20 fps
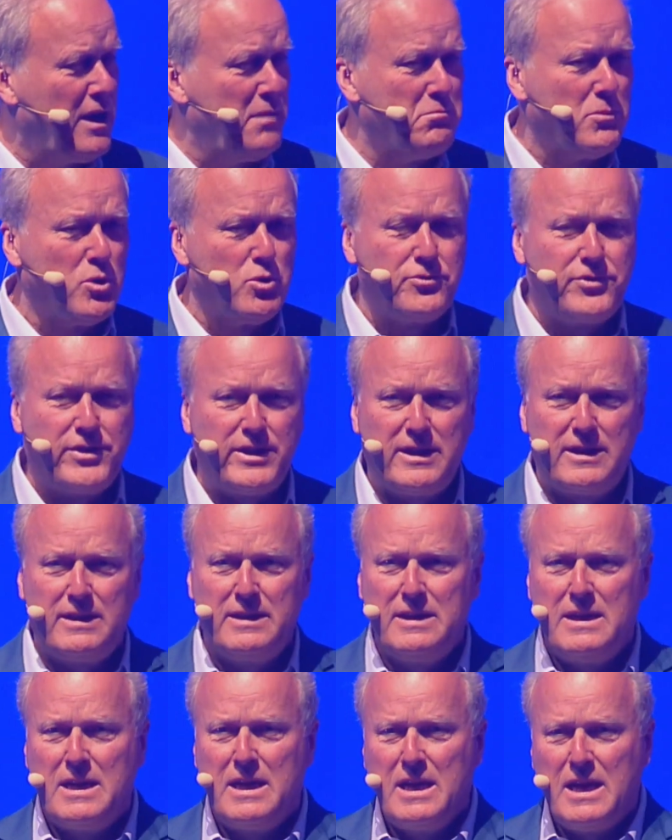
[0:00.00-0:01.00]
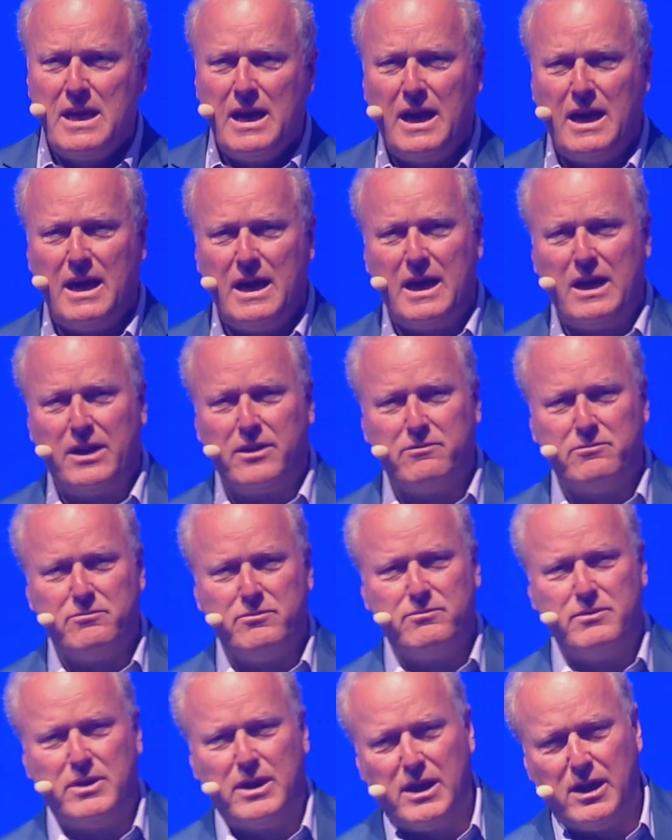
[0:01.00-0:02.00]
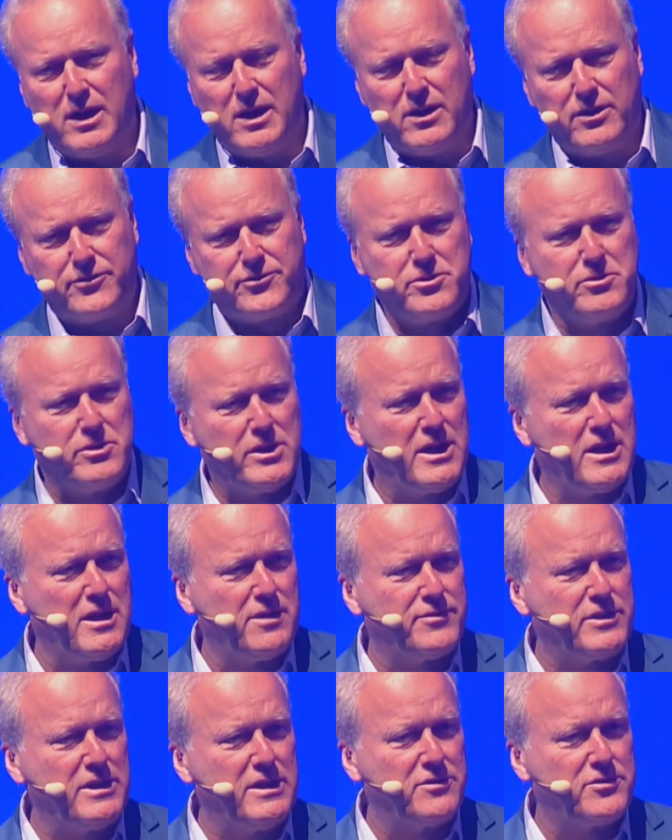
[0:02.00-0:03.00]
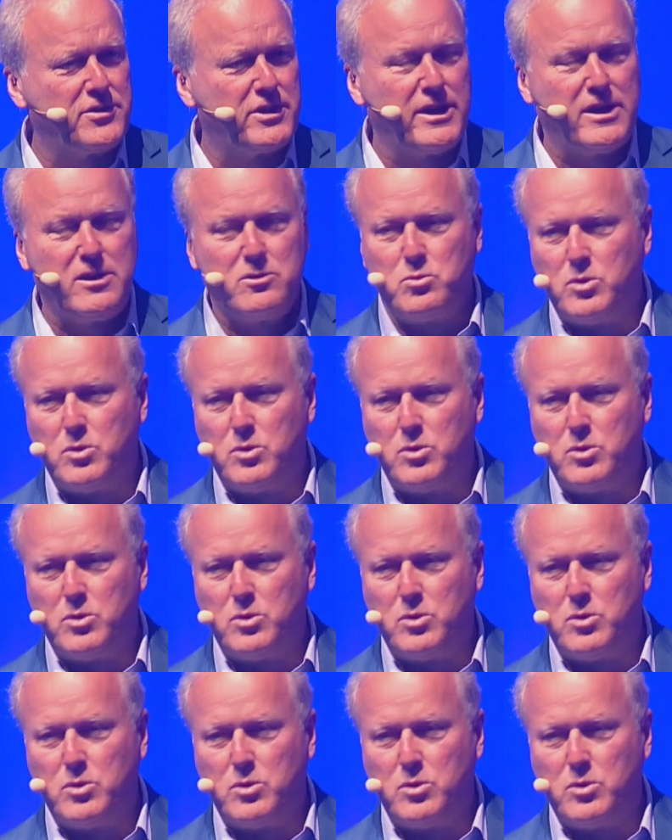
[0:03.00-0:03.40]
Malta, 2.5 years ago,